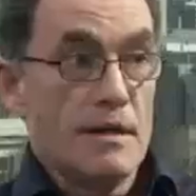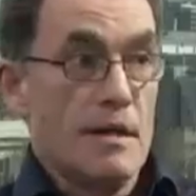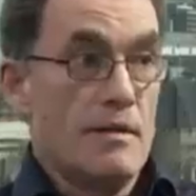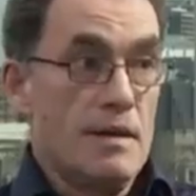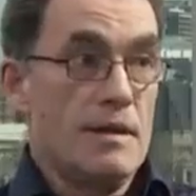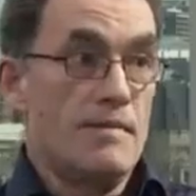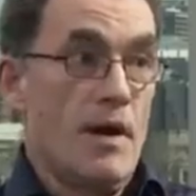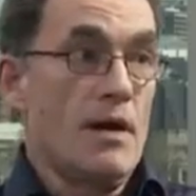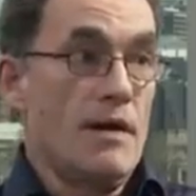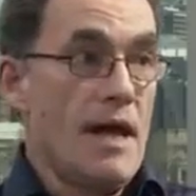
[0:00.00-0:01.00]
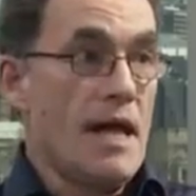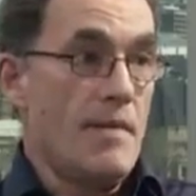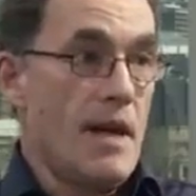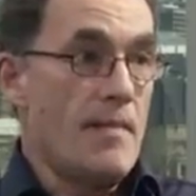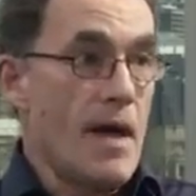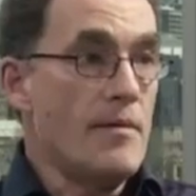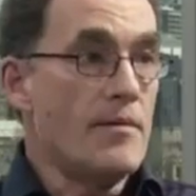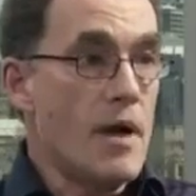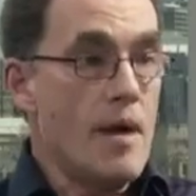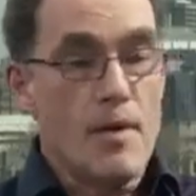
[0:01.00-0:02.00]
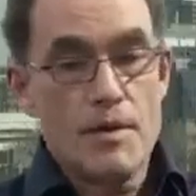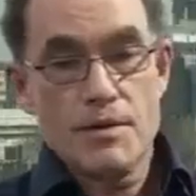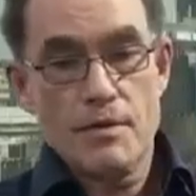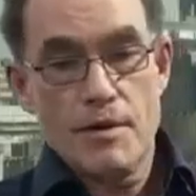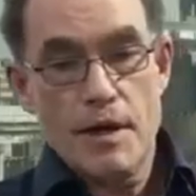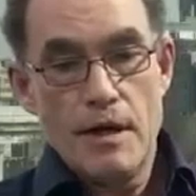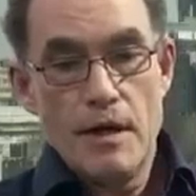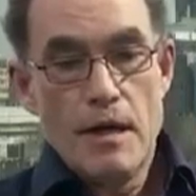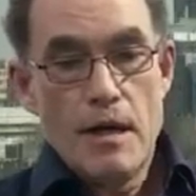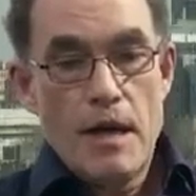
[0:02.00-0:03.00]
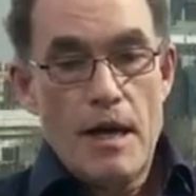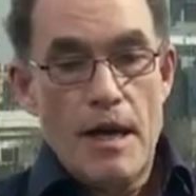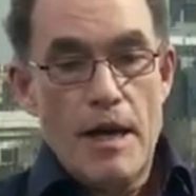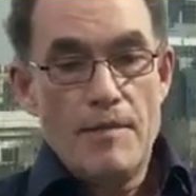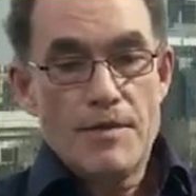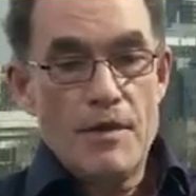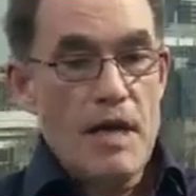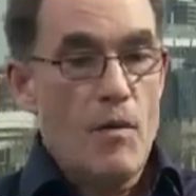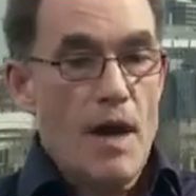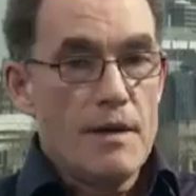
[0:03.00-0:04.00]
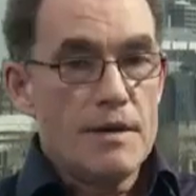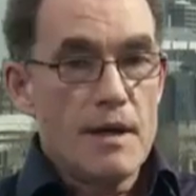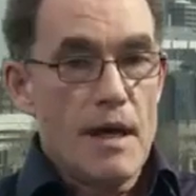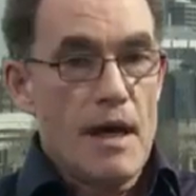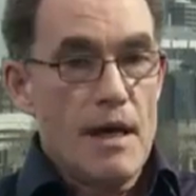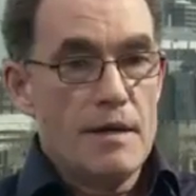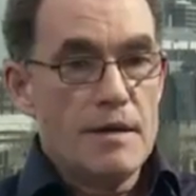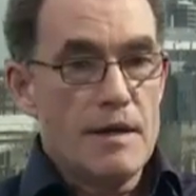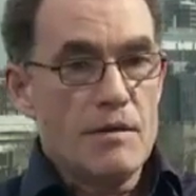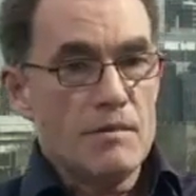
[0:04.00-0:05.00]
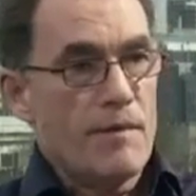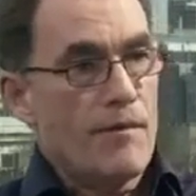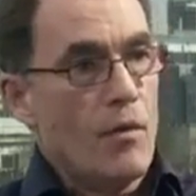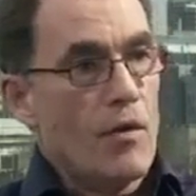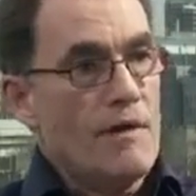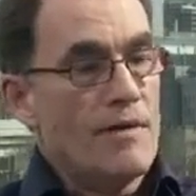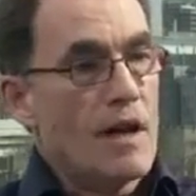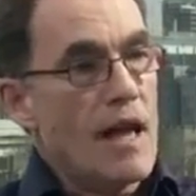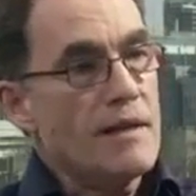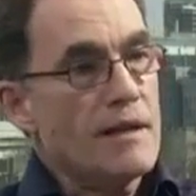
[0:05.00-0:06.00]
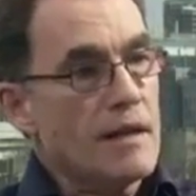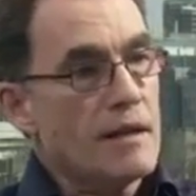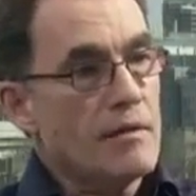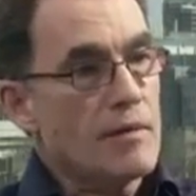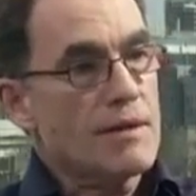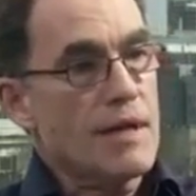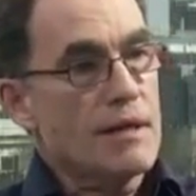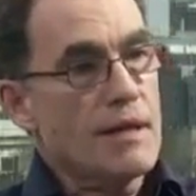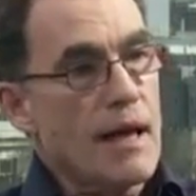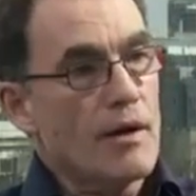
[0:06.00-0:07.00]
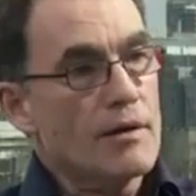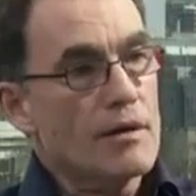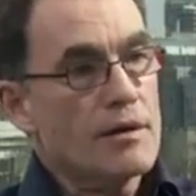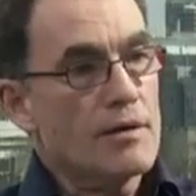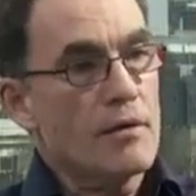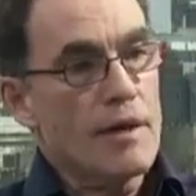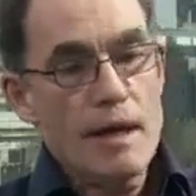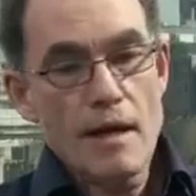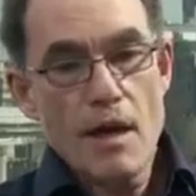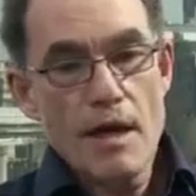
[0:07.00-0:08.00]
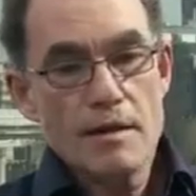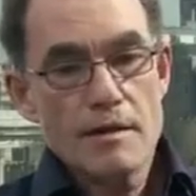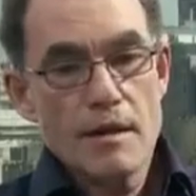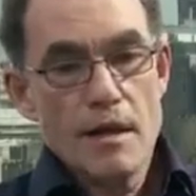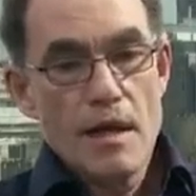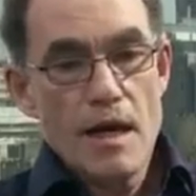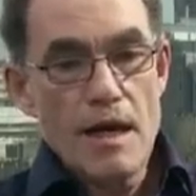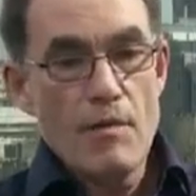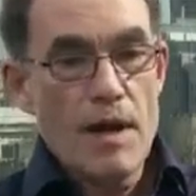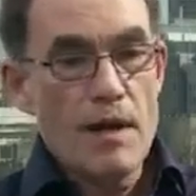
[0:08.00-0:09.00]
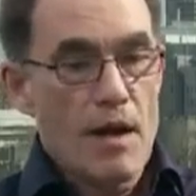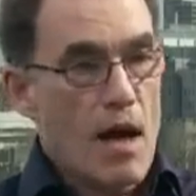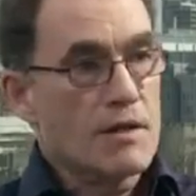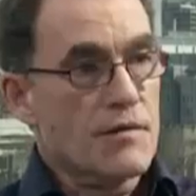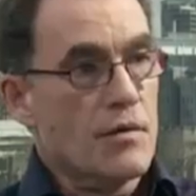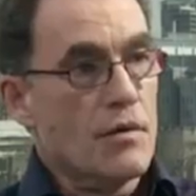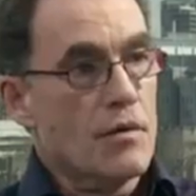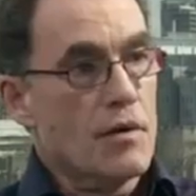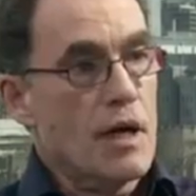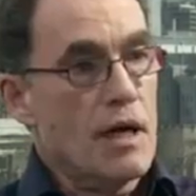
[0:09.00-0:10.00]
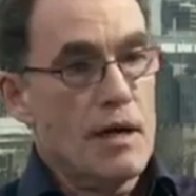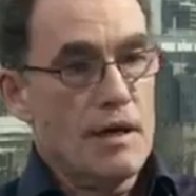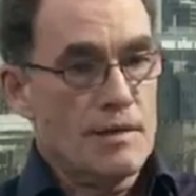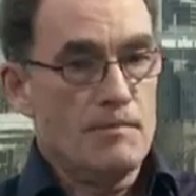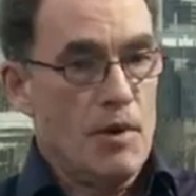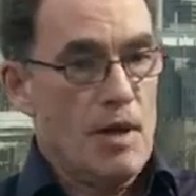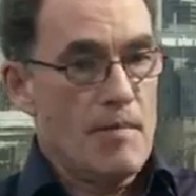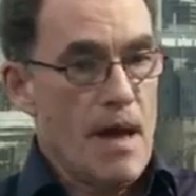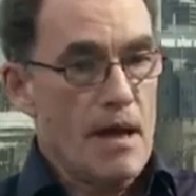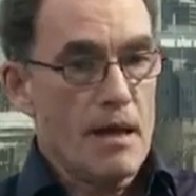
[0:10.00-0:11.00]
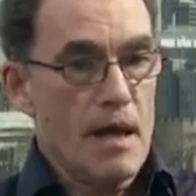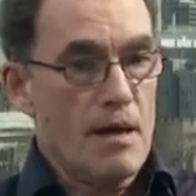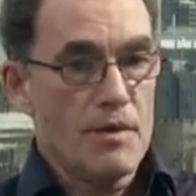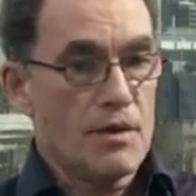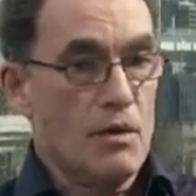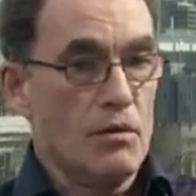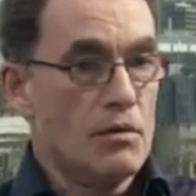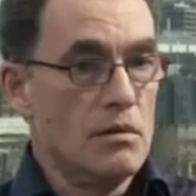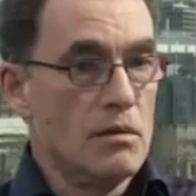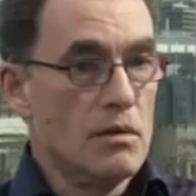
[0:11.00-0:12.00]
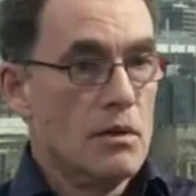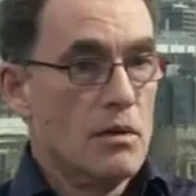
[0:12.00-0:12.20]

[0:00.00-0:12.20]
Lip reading: this is part of the ABM AMRO story. So he went, and this was before even the letter was sent out to all their clients. And he went and asked for his bullion back, and was told,